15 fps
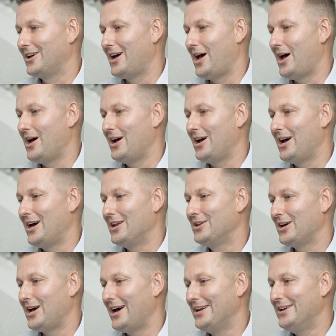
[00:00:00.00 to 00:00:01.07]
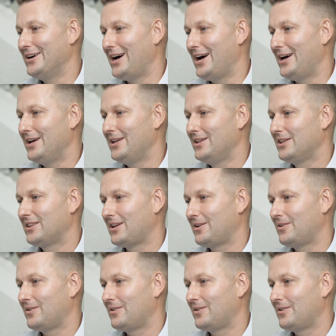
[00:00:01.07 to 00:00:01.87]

At the end,